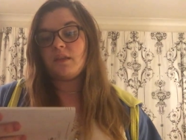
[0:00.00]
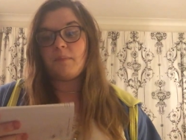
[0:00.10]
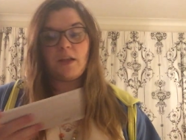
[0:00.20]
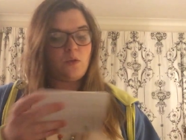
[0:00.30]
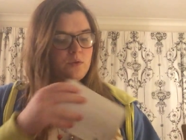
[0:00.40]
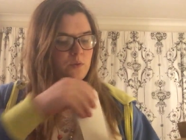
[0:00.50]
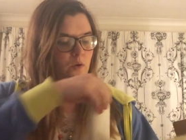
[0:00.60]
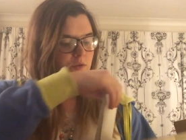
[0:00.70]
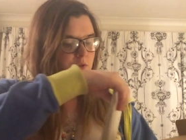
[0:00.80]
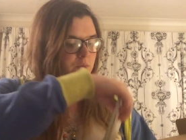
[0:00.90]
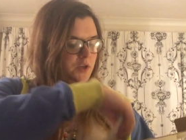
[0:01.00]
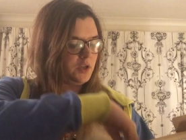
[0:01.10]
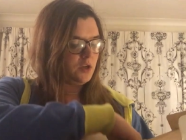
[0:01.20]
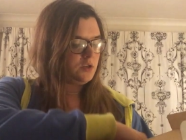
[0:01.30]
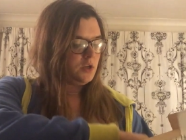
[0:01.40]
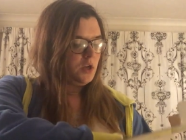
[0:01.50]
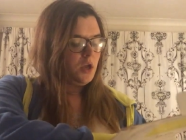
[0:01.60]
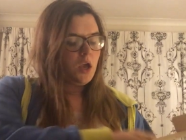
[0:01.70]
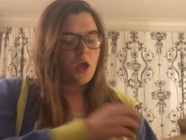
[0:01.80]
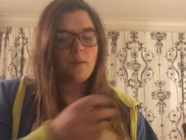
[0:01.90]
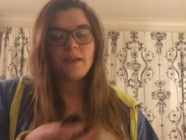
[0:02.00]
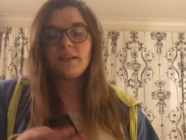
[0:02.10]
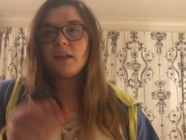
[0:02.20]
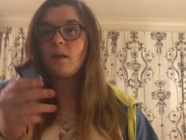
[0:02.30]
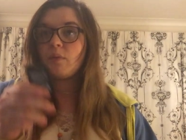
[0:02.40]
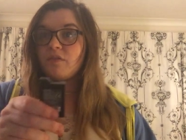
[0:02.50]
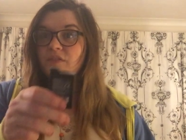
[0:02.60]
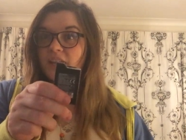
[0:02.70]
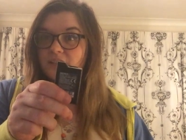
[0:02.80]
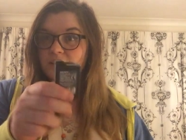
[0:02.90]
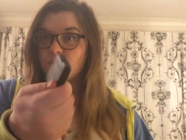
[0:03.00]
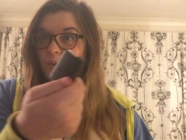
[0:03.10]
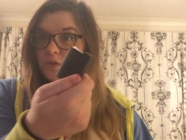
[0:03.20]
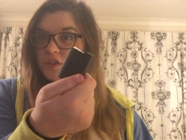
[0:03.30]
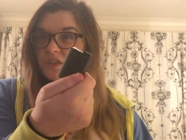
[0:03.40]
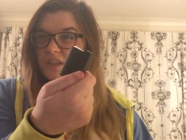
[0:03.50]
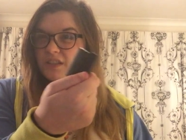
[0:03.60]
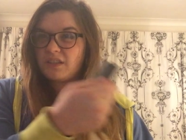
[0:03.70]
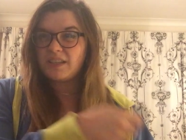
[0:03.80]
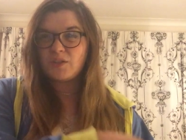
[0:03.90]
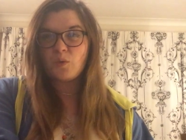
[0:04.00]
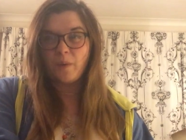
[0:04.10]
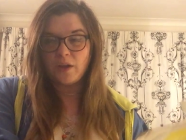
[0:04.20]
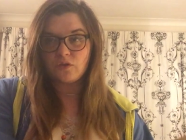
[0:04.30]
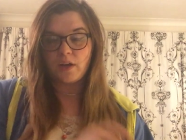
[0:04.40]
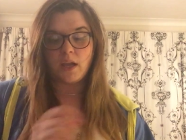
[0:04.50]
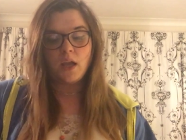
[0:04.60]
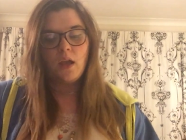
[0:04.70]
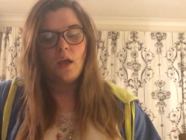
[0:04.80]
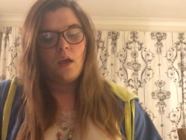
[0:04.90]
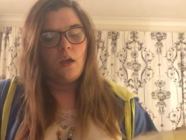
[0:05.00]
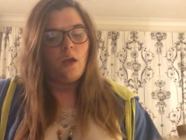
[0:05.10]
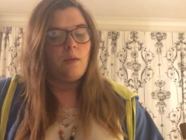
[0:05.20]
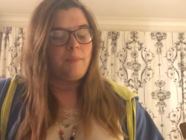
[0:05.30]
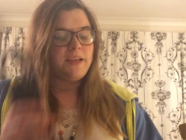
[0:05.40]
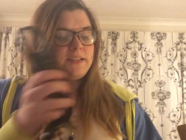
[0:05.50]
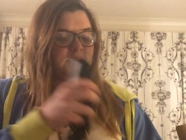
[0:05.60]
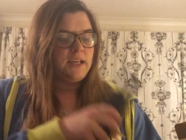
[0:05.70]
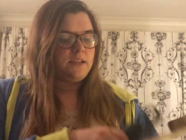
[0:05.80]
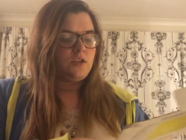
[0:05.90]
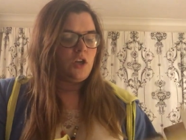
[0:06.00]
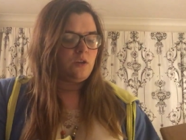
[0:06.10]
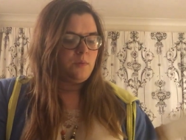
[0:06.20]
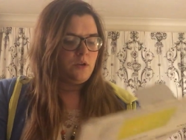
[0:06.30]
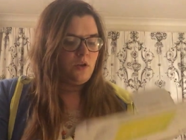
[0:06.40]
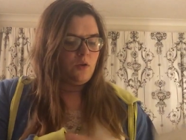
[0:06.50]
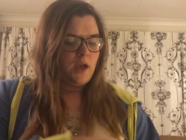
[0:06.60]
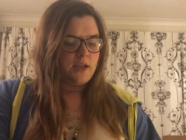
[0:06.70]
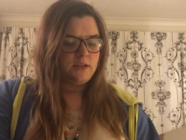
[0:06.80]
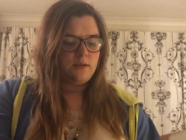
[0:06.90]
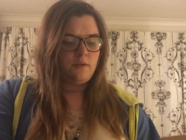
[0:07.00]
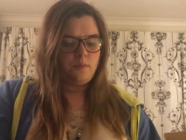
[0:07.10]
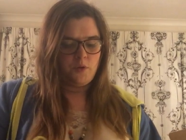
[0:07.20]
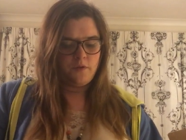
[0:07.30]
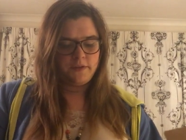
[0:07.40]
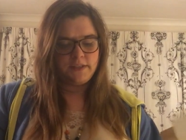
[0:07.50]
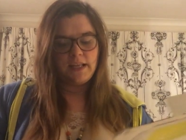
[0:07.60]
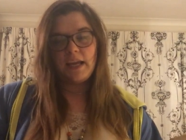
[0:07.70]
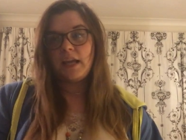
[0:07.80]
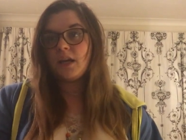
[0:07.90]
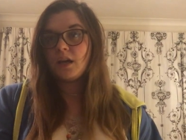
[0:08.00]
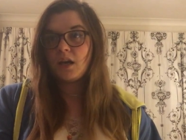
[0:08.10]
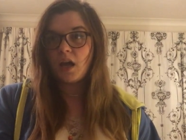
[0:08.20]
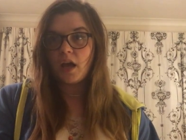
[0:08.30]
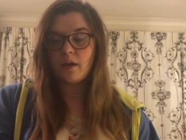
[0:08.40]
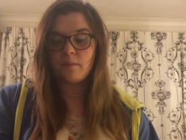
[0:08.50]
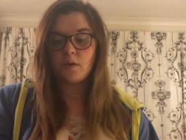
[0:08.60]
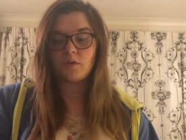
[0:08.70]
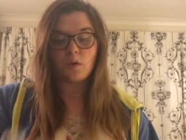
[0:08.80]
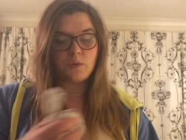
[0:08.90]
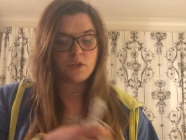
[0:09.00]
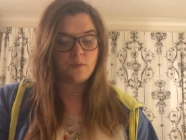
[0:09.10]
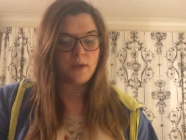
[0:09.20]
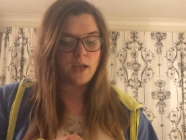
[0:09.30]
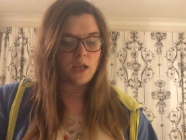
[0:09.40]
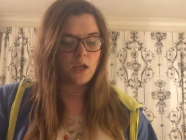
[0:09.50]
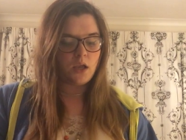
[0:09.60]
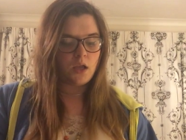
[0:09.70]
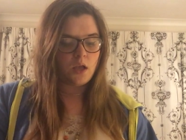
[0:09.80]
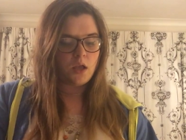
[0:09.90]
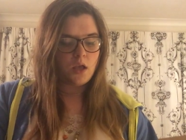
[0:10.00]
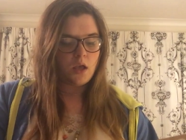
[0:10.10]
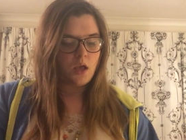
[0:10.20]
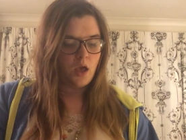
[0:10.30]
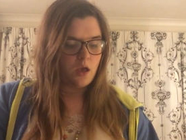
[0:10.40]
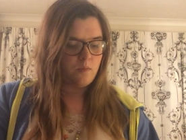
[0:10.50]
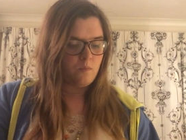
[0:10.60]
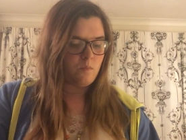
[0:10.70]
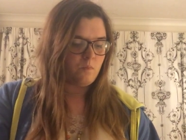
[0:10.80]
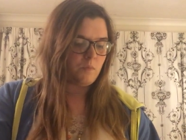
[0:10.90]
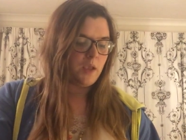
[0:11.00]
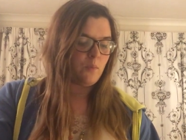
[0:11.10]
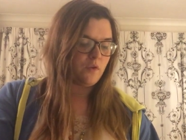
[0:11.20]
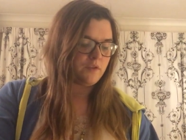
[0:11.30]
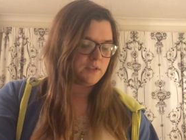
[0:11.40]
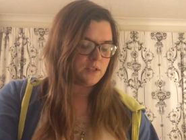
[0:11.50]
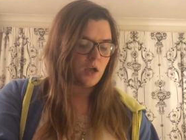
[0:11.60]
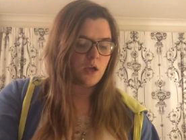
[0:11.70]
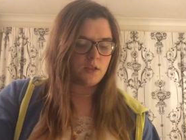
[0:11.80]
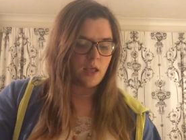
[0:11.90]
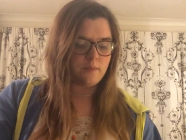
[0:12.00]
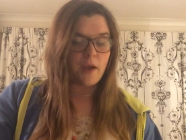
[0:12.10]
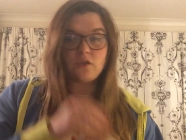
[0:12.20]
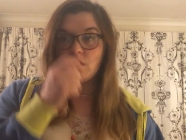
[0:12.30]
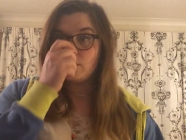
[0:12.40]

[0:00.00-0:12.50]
manual as well, which is pretty good. It did come with this as well, which is an additional battery. Basically, the gentleman who had it previously, who sold it to me, he bought it for his son and the battery